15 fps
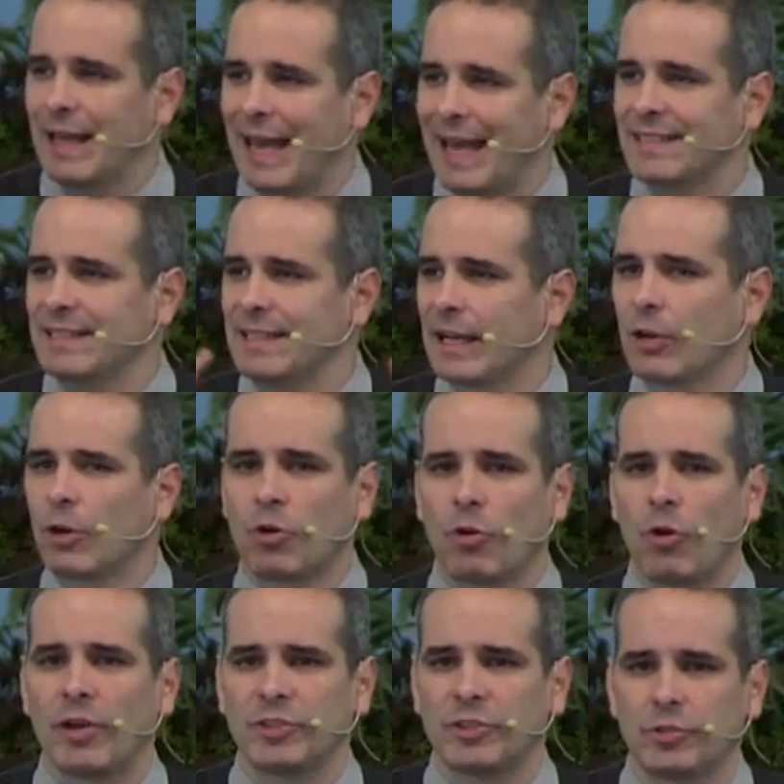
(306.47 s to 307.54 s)
has not
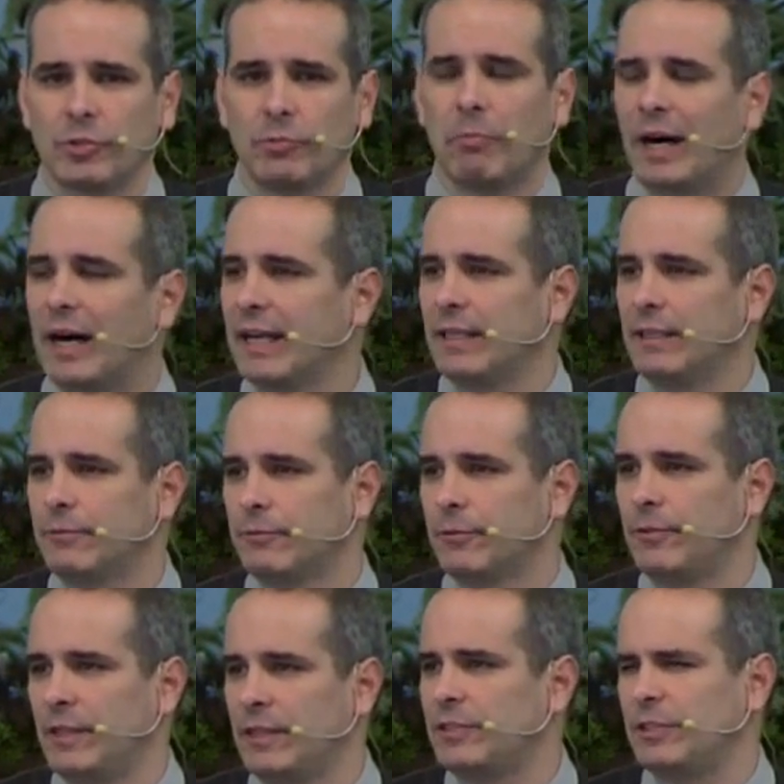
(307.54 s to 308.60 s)
crossed your mind
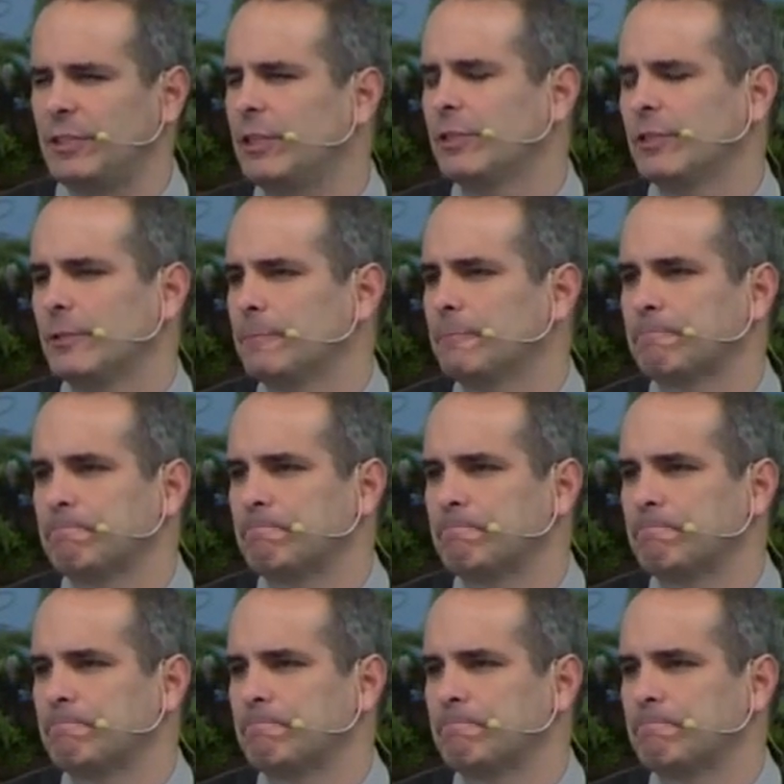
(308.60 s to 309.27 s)
for this year,